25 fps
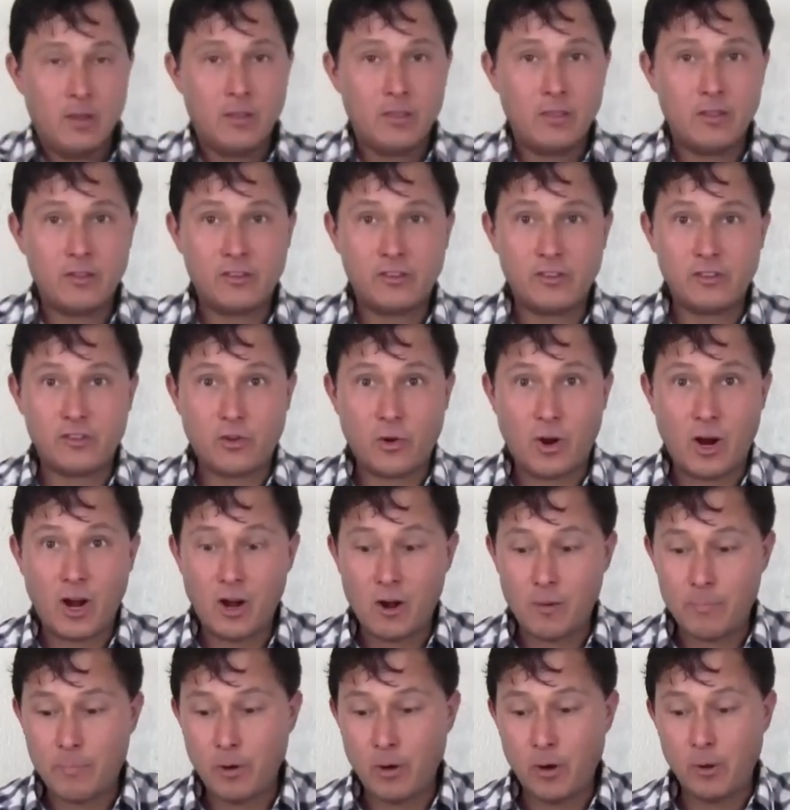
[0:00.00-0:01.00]
This is
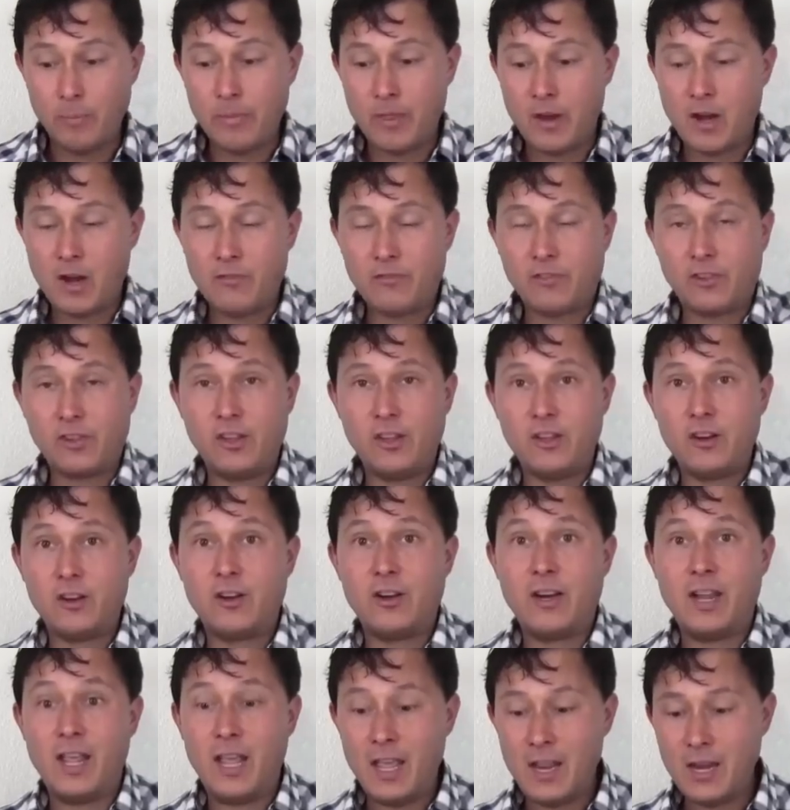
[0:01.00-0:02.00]
drier pulp than I've seen
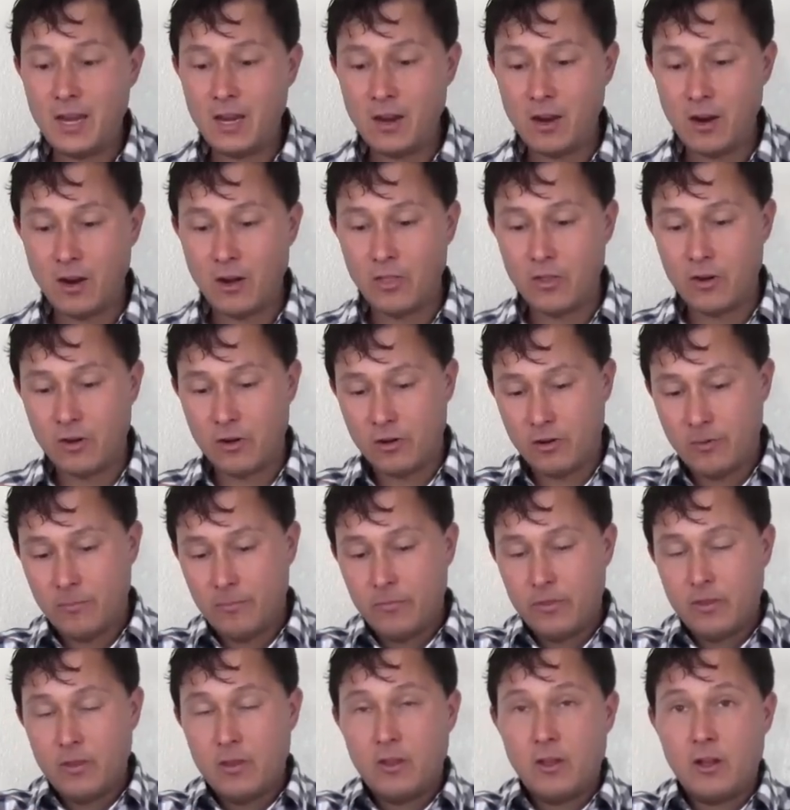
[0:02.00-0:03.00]
on any other
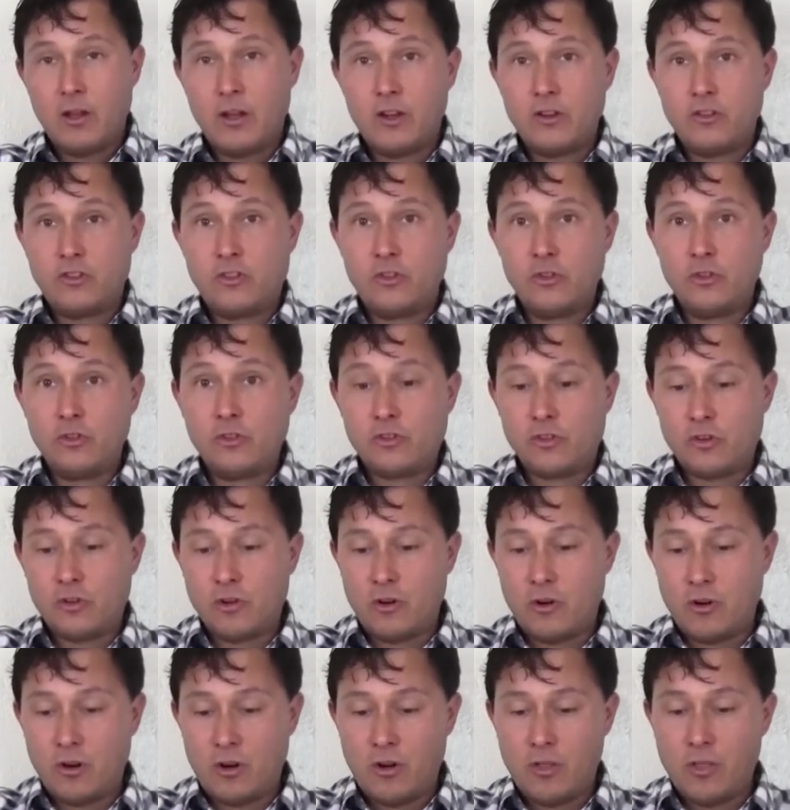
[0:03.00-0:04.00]

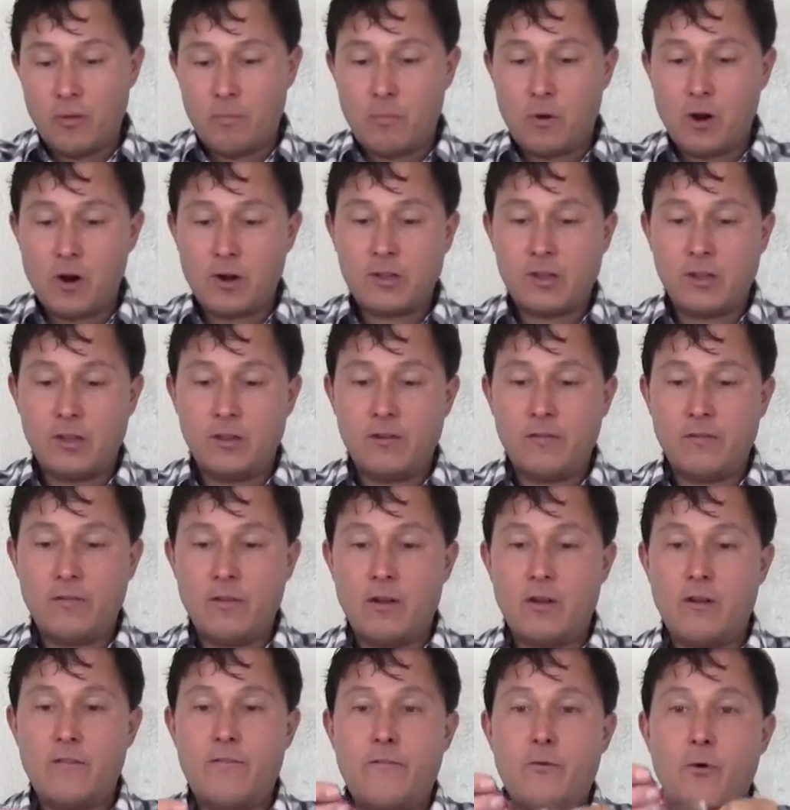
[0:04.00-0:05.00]
juicer on the market
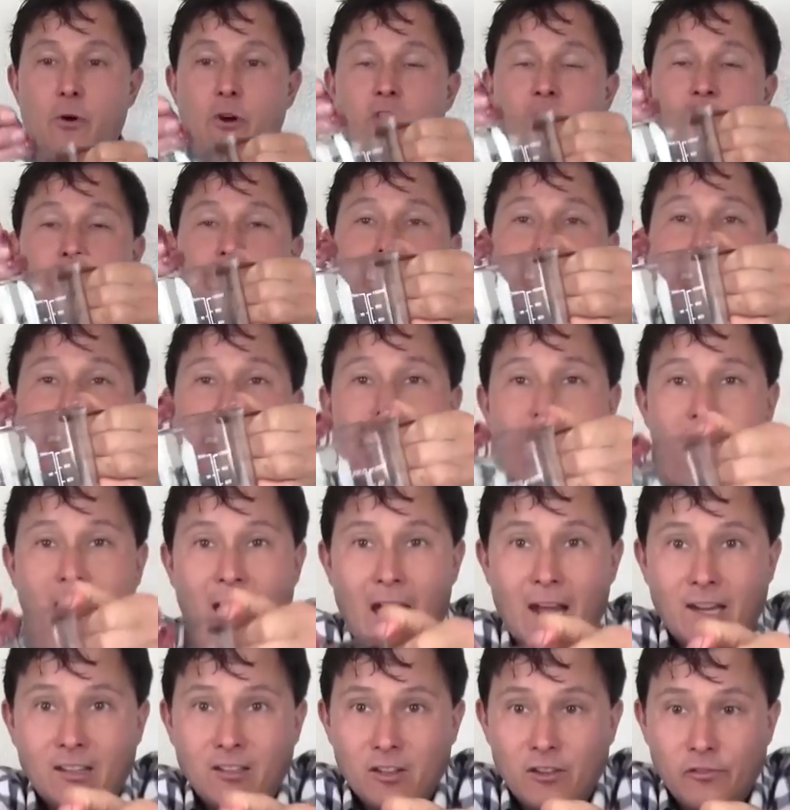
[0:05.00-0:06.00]
for juicing
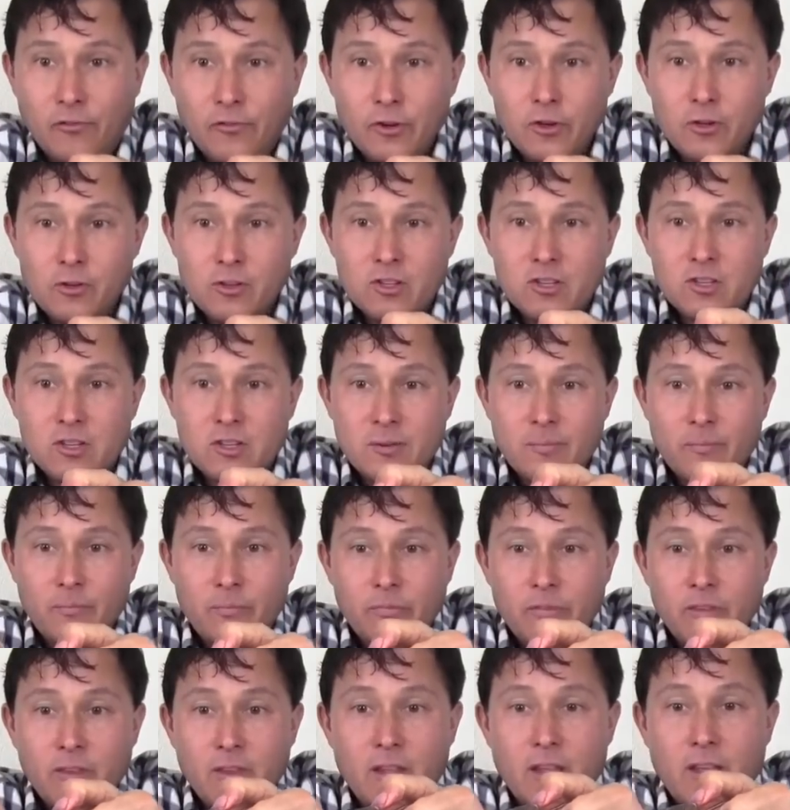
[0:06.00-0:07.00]
cactus fruits.
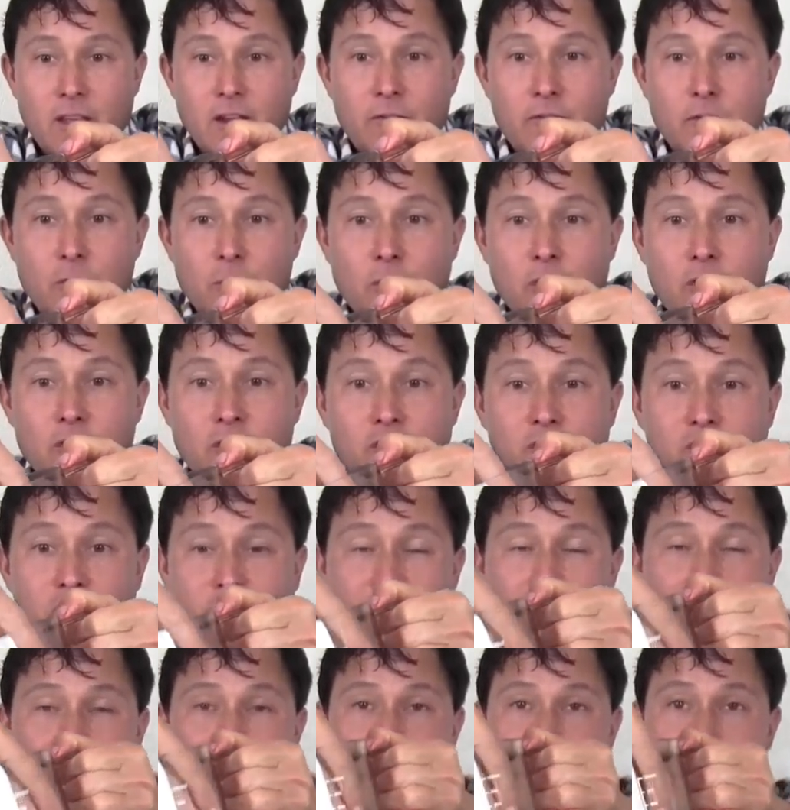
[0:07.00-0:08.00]
And if you want to juice
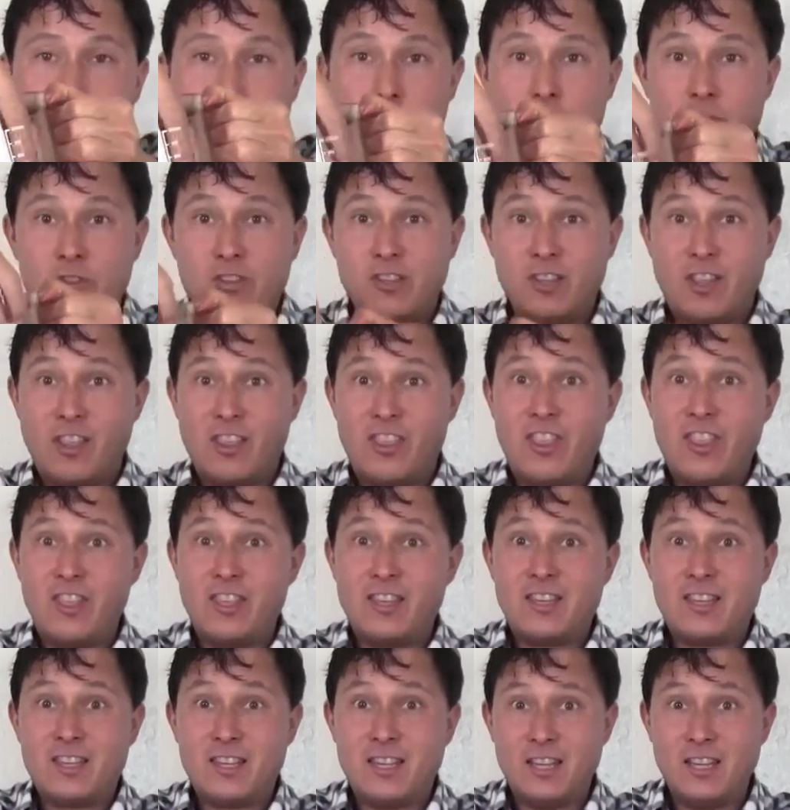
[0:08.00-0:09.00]
cactus fruits,
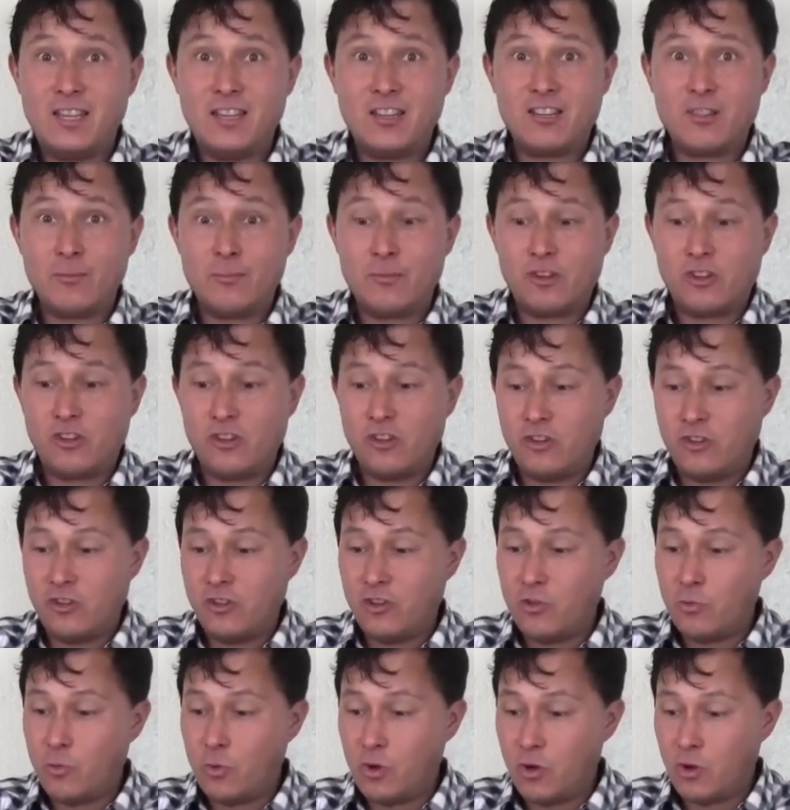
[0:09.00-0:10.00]
this is the
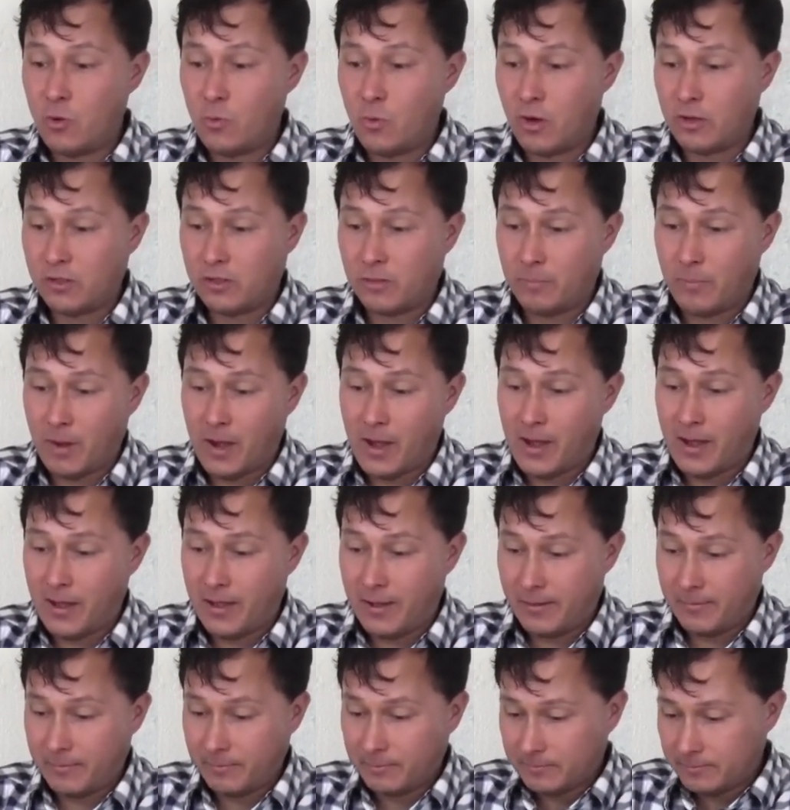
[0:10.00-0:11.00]
machine you will want to
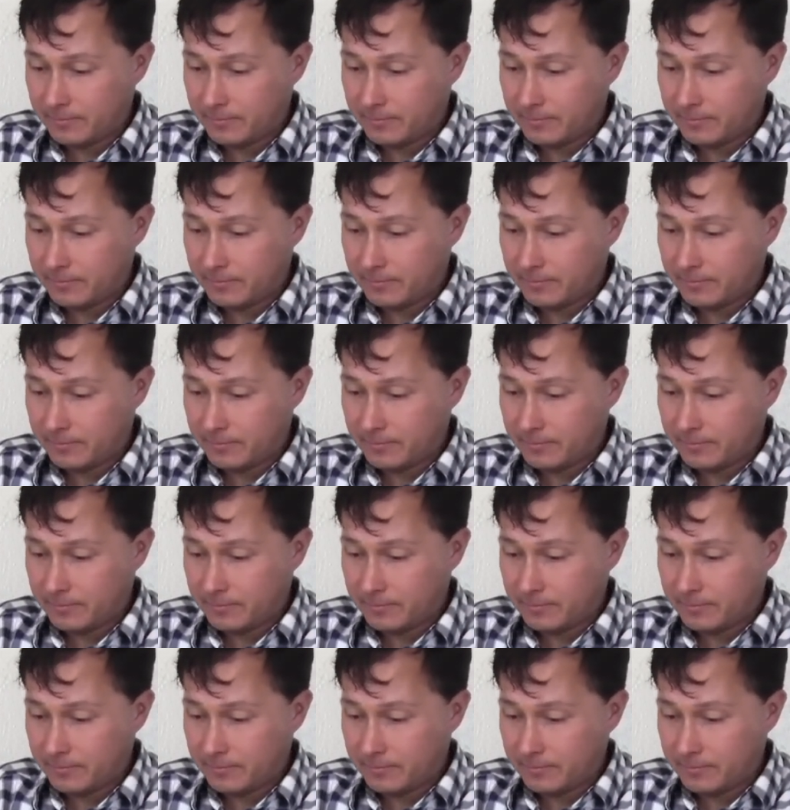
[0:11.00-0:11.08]
buy.